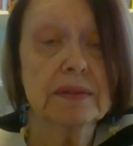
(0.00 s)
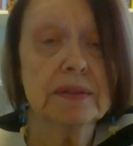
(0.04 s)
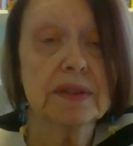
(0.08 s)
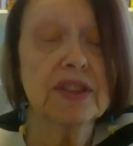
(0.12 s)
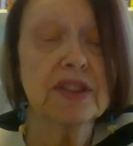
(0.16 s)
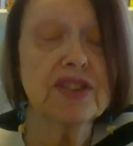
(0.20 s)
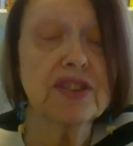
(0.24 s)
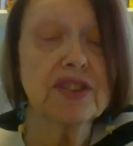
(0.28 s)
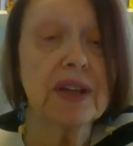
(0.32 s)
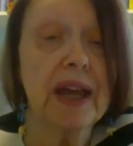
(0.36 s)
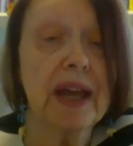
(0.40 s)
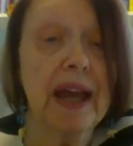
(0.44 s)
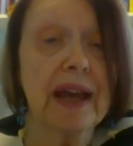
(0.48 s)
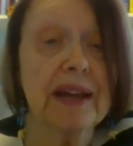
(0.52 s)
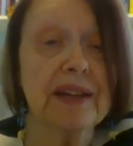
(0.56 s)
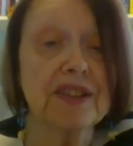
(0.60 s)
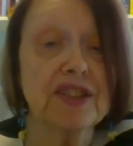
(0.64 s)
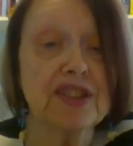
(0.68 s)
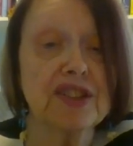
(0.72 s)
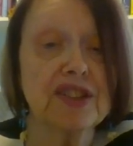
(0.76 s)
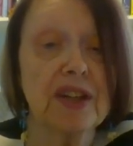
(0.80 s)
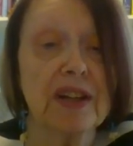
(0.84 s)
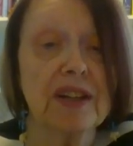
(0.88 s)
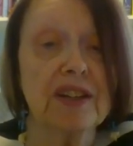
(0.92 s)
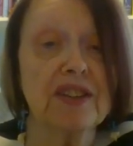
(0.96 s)
because you
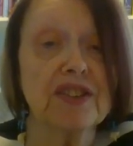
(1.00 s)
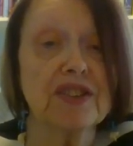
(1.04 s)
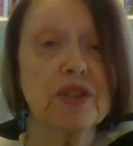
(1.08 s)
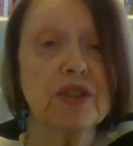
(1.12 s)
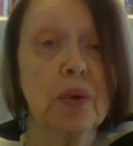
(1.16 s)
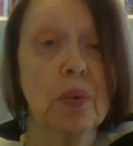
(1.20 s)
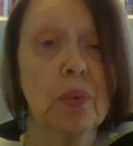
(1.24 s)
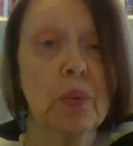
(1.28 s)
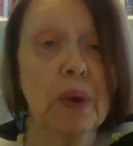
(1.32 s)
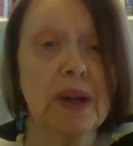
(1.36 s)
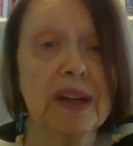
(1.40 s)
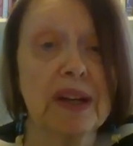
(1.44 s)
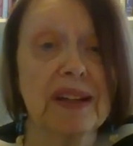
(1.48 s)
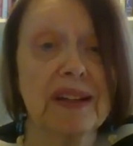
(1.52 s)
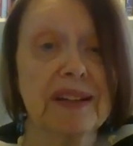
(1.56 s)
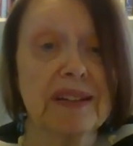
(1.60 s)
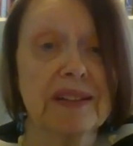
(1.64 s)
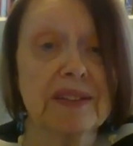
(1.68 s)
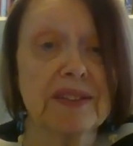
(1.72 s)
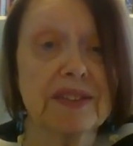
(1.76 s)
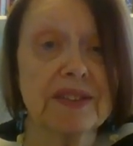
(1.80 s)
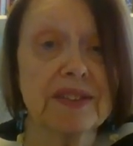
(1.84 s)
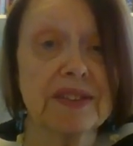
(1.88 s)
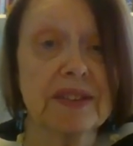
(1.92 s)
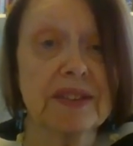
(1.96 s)
can't change what
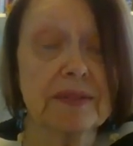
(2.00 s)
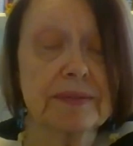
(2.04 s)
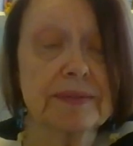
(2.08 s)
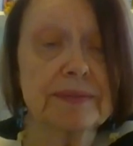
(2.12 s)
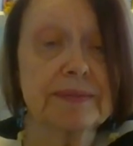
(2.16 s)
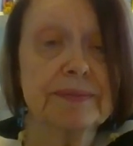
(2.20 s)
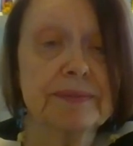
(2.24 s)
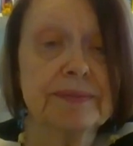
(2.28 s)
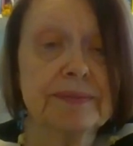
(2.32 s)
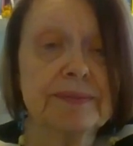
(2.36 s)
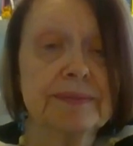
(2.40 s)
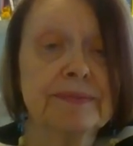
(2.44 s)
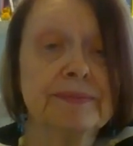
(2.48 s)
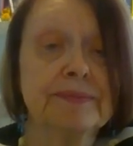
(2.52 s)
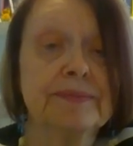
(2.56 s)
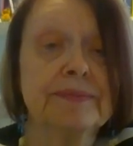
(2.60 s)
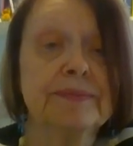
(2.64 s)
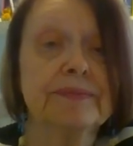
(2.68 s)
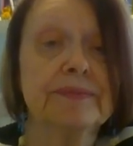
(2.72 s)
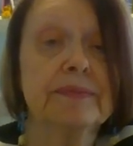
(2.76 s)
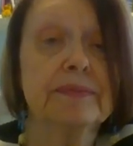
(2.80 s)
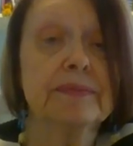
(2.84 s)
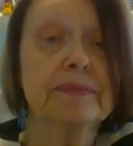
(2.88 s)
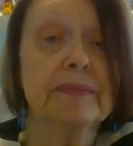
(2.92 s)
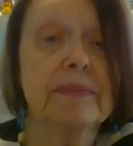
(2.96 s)
is.
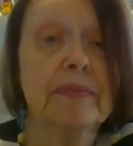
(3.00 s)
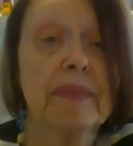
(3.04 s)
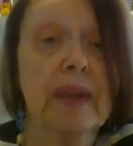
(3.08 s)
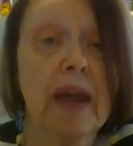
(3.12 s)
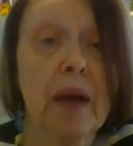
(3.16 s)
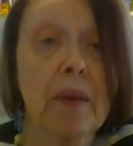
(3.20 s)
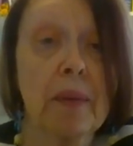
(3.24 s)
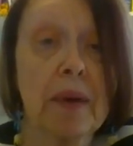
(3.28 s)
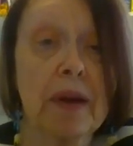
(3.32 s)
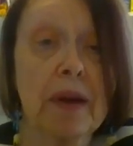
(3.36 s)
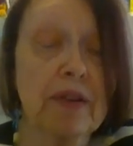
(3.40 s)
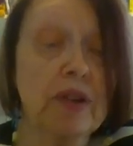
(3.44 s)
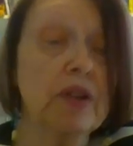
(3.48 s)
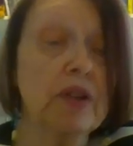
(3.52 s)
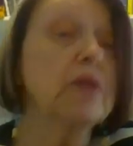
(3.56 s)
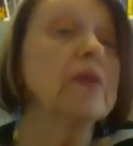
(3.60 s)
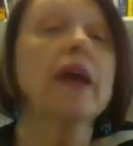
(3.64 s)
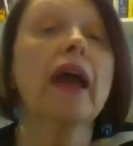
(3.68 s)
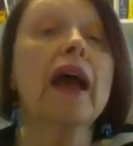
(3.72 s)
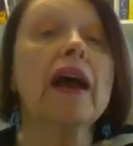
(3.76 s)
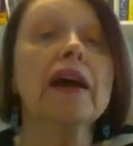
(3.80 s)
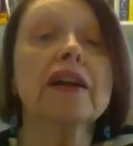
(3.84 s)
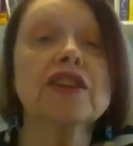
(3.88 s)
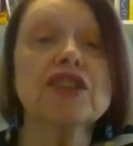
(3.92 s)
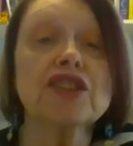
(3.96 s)
However, you
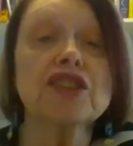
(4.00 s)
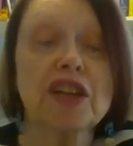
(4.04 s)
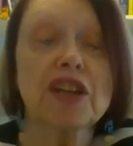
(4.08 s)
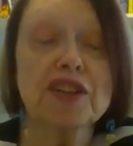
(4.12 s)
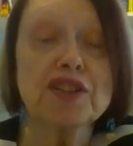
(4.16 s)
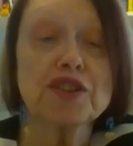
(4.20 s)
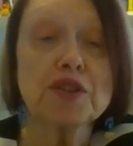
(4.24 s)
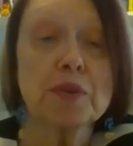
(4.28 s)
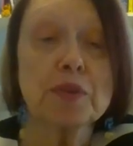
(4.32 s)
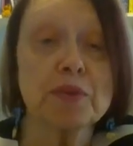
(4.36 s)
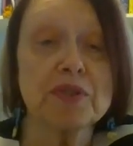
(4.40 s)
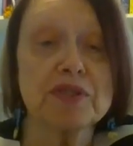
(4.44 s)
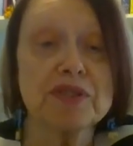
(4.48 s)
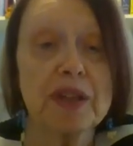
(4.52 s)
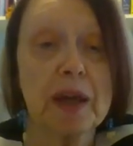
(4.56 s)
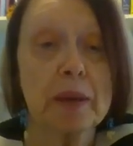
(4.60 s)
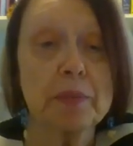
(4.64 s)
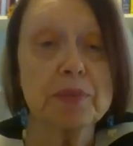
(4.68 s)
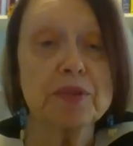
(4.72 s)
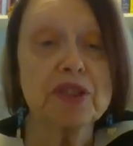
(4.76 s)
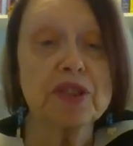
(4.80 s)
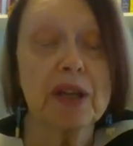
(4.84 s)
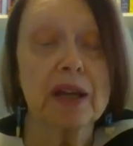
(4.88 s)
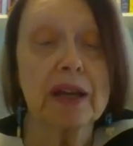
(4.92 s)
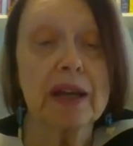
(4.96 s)
can change your
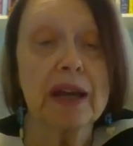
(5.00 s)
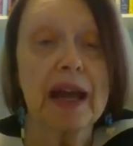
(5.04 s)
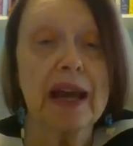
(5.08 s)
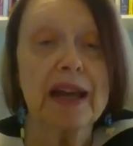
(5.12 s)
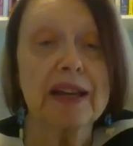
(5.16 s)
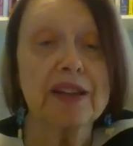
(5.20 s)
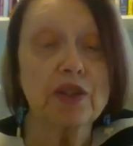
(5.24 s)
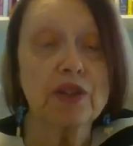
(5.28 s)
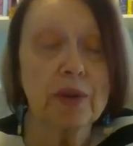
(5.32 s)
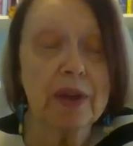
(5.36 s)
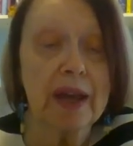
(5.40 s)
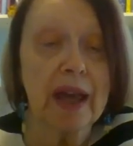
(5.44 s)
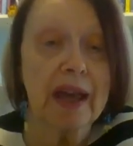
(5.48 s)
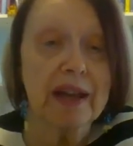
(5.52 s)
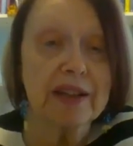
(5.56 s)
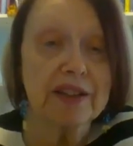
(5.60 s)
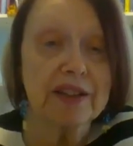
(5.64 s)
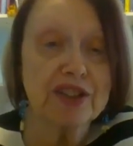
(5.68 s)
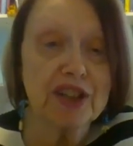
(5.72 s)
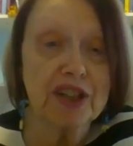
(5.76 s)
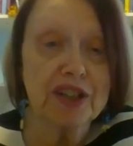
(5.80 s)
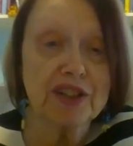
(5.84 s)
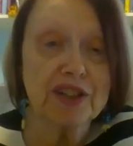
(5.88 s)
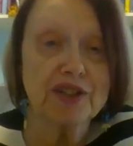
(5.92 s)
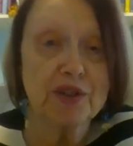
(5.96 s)
perception, and you
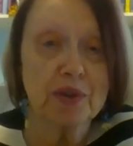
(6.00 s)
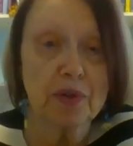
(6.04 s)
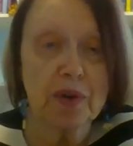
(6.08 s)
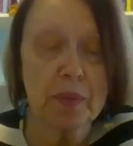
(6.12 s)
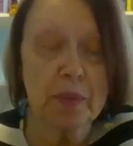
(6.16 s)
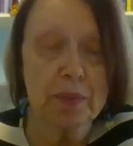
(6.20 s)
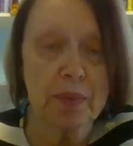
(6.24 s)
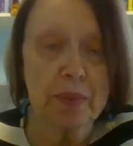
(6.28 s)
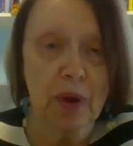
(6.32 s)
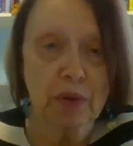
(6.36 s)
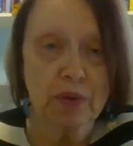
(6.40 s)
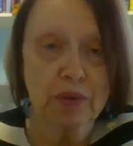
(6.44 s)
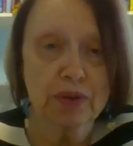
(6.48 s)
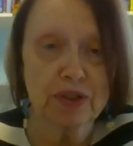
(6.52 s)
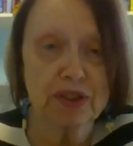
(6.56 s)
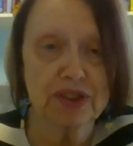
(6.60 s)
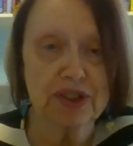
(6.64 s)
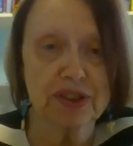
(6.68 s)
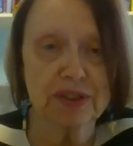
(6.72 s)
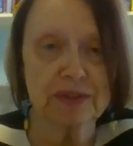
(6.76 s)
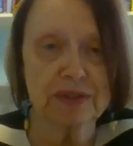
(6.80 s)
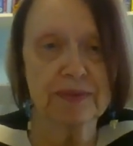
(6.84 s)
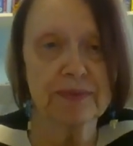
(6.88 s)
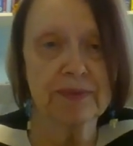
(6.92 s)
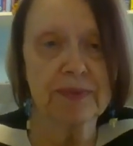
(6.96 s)
can change your
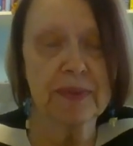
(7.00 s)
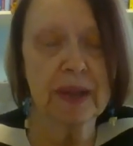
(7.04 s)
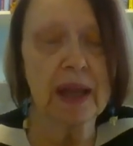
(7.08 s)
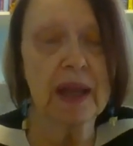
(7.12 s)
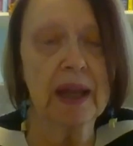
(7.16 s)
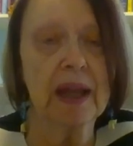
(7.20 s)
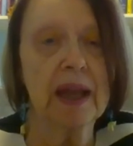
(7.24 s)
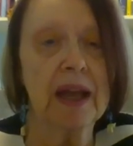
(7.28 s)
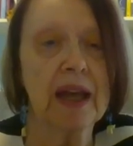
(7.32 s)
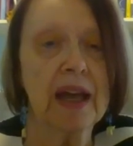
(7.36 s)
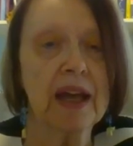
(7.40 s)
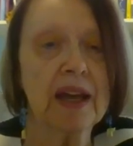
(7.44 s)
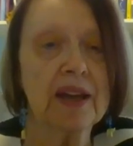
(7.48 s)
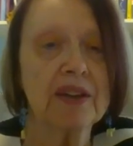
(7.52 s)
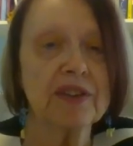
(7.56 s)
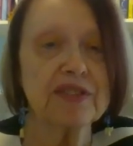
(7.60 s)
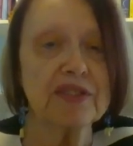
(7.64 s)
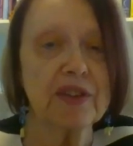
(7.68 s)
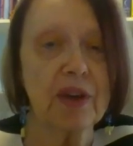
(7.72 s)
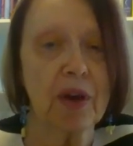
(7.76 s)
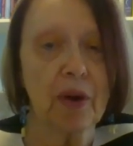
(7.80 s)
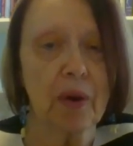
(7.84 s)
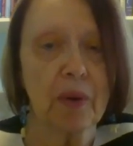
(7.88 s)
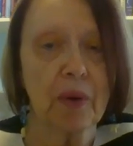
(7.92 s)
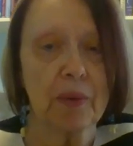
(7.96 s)
approach.
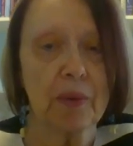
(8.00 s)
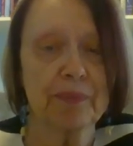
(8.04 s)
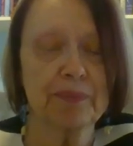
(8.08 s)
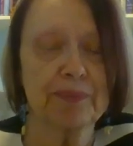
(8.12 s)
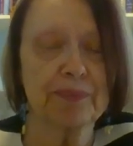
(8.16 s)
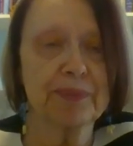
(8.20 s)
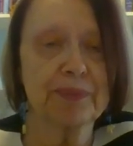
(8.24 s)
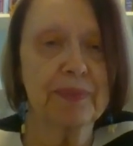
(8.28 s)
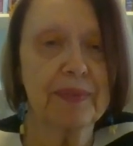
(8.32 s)
So,